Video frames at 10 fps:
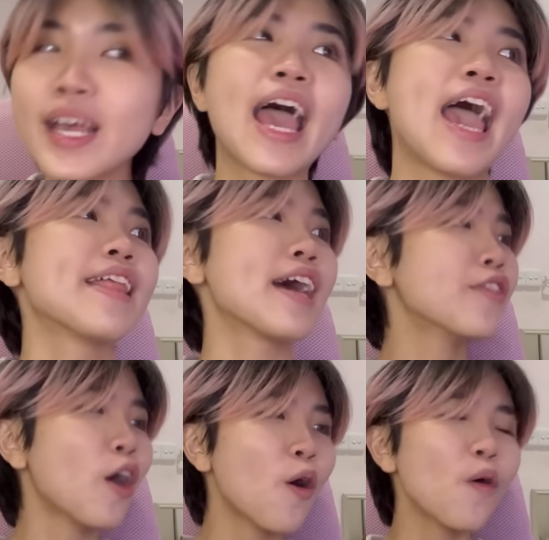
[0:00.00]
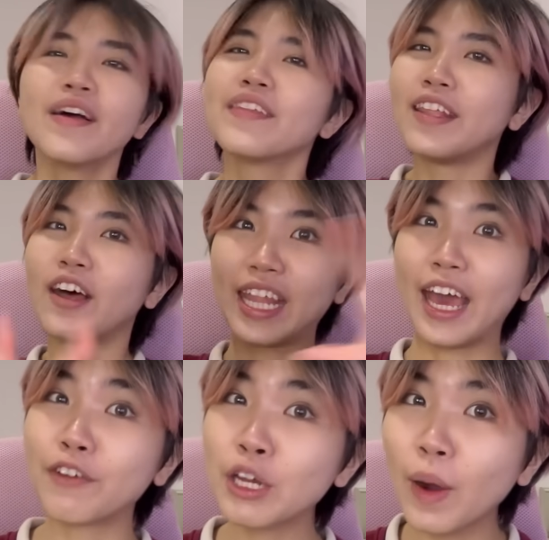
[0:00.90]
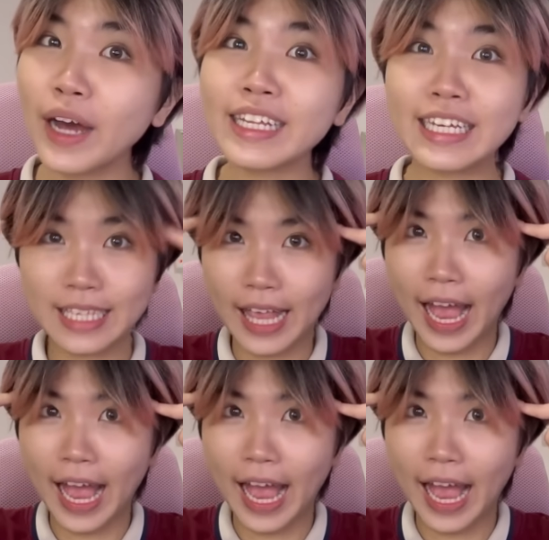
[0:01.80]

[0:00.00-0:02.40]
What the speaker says: And I know that not everyone is